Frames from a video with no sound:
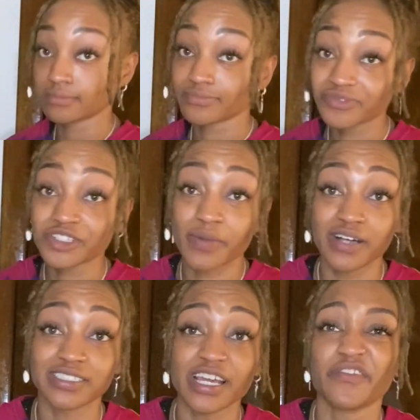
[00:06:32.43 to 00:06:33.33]
it's about
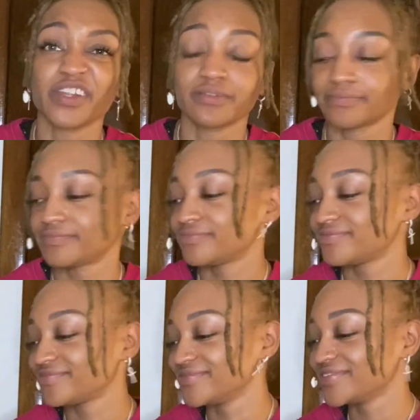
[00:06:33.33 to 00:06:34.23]
seven
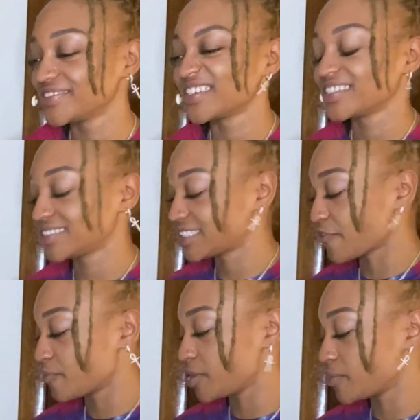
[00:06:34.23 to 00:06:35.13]

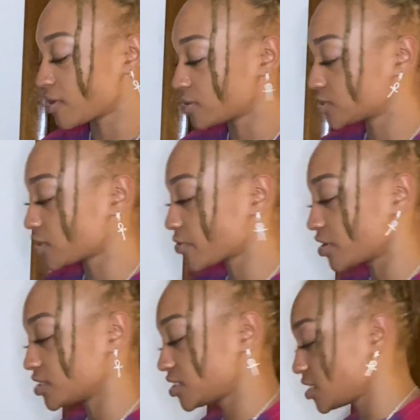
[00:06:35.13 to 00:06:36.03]
meatballs. So we're
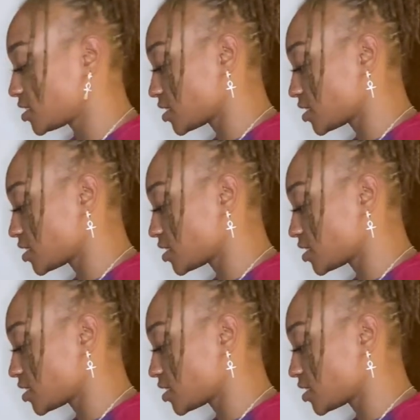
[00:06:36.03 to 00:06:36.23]
gonna season